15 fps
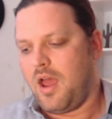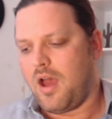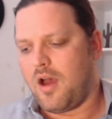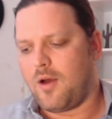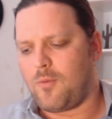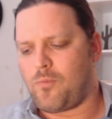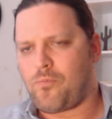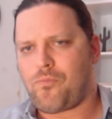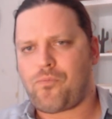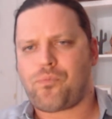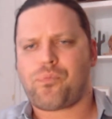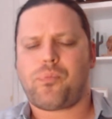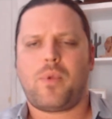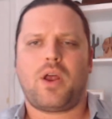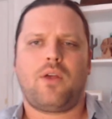Um,
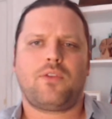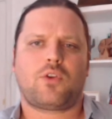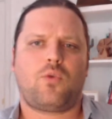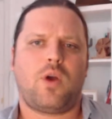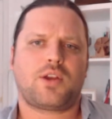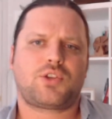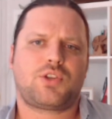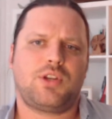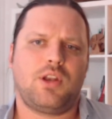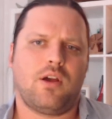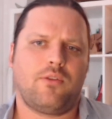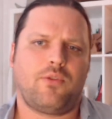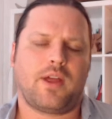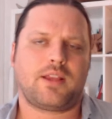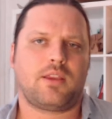but on the question
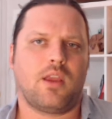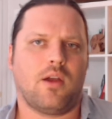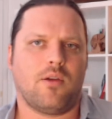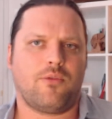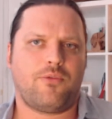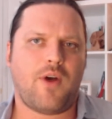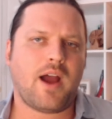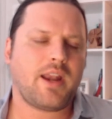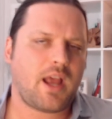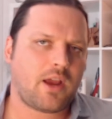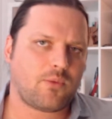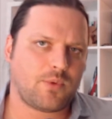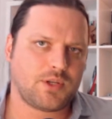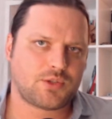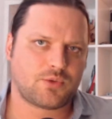of like the
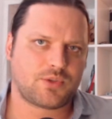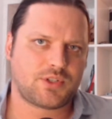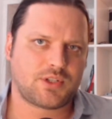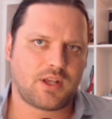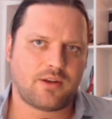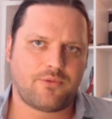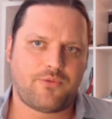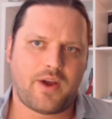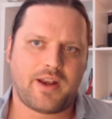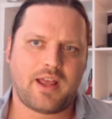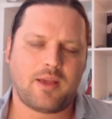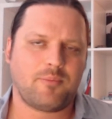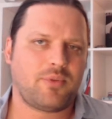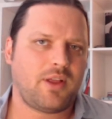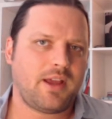finite resources on a
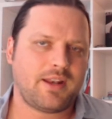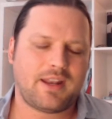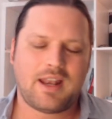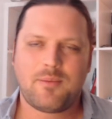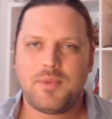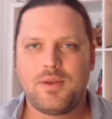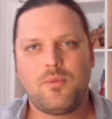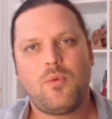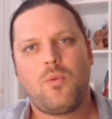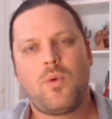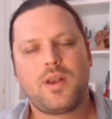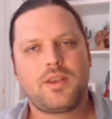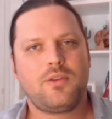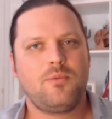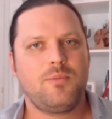finite planet, I mean, well,
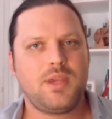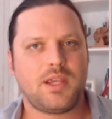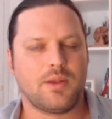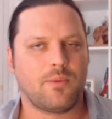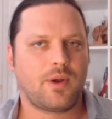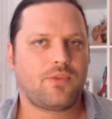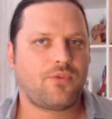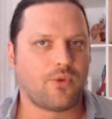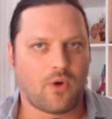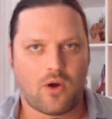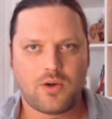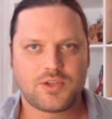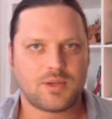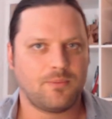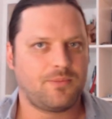what do you mean, right? There
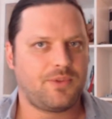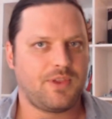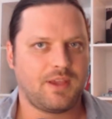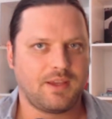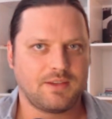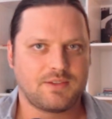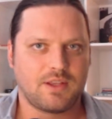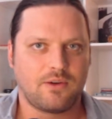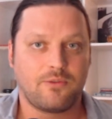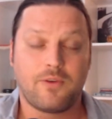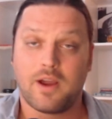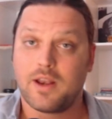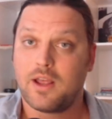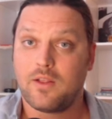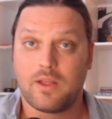are some things that are
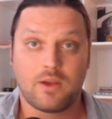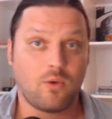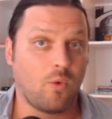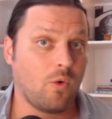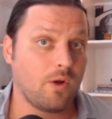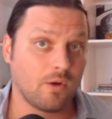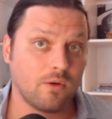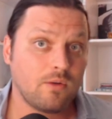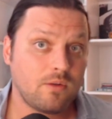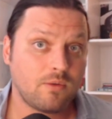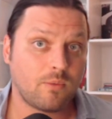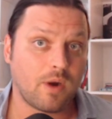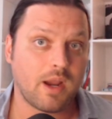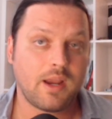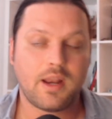finite, like oil,
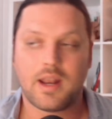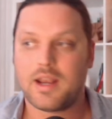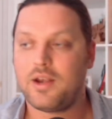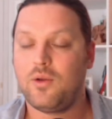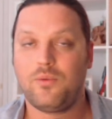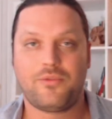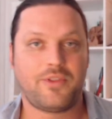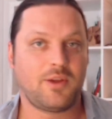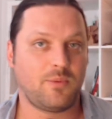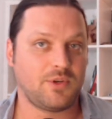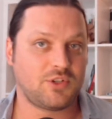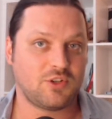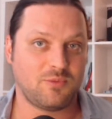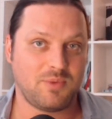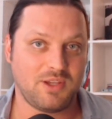right? And I don't think we
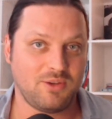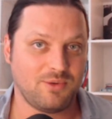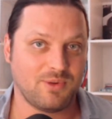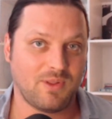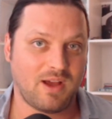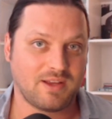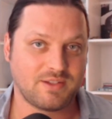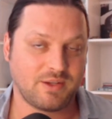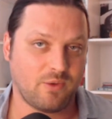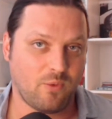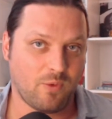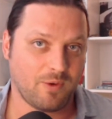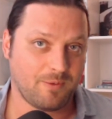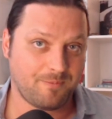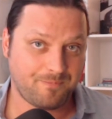should be utilizing
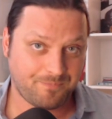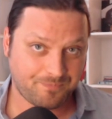oil.